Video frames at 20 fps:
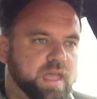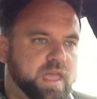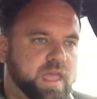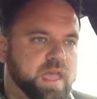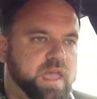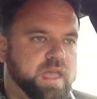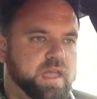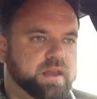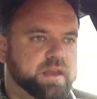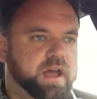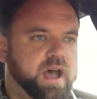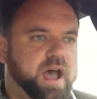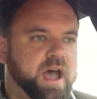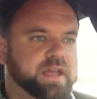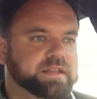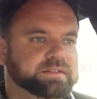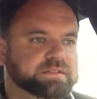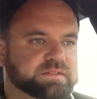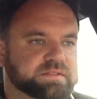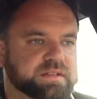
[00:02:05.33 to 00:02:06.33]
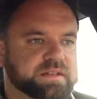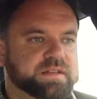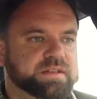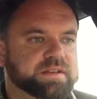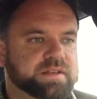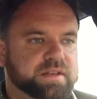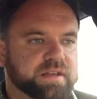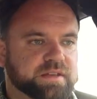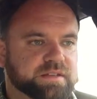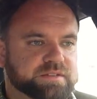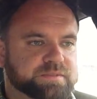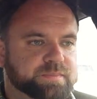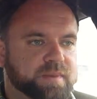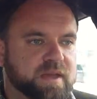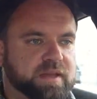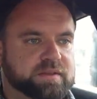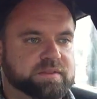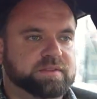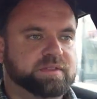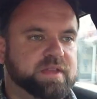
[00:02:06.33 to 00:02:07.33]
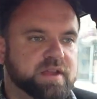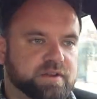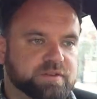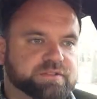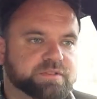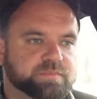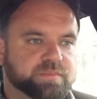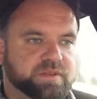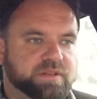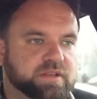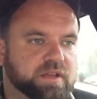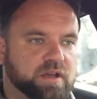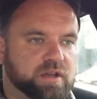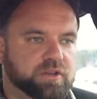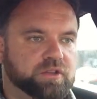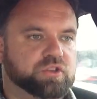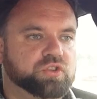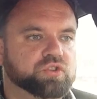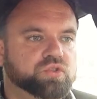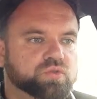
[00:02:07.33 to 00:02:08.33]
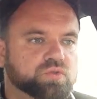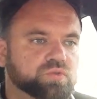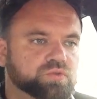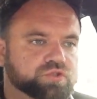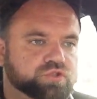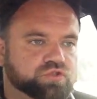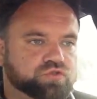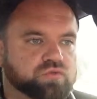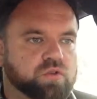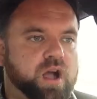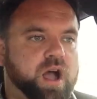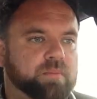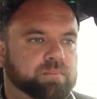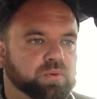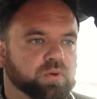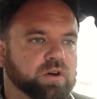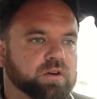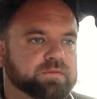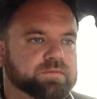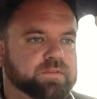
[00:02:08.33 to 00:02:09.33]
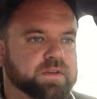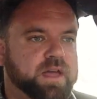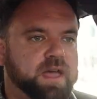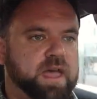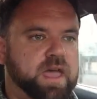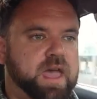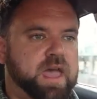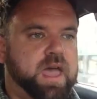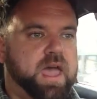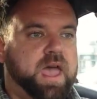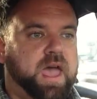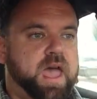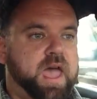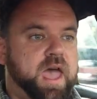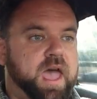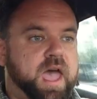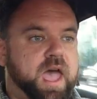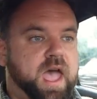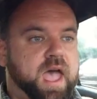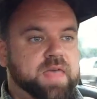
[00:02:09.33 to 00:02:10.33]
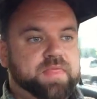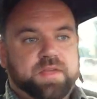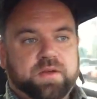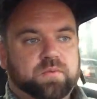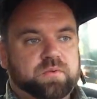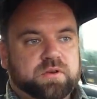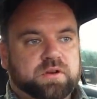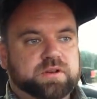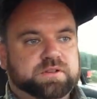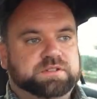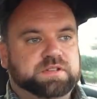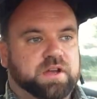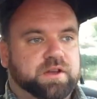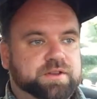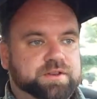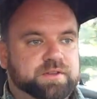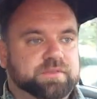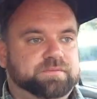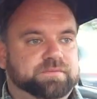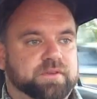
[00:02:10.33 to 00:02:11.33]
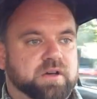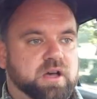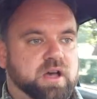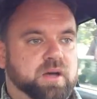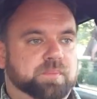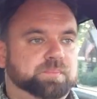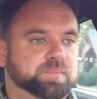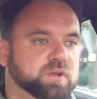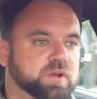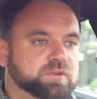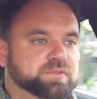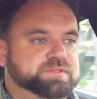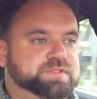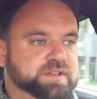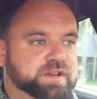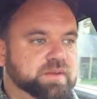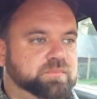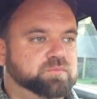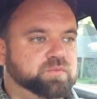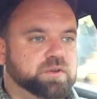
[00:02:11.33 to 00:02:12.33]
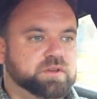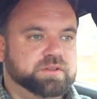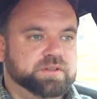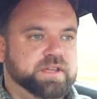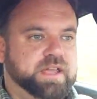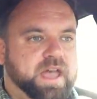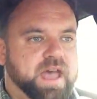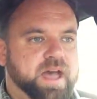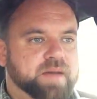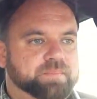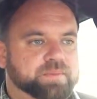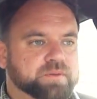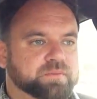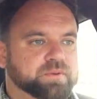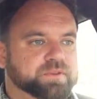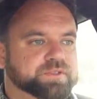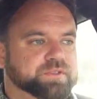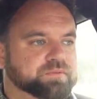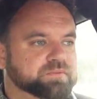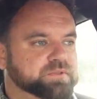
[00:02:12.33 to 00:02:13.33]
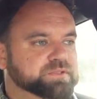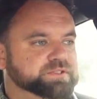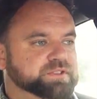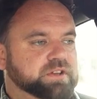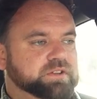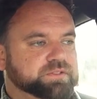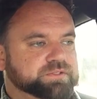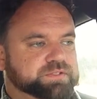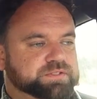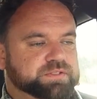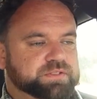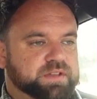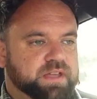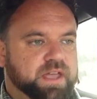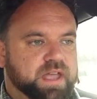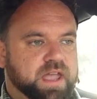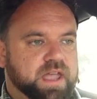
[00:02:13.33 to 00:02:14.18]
And I did expect there to be a huge drop-off. And there were a ton of uploads, and I'm really happy with the results.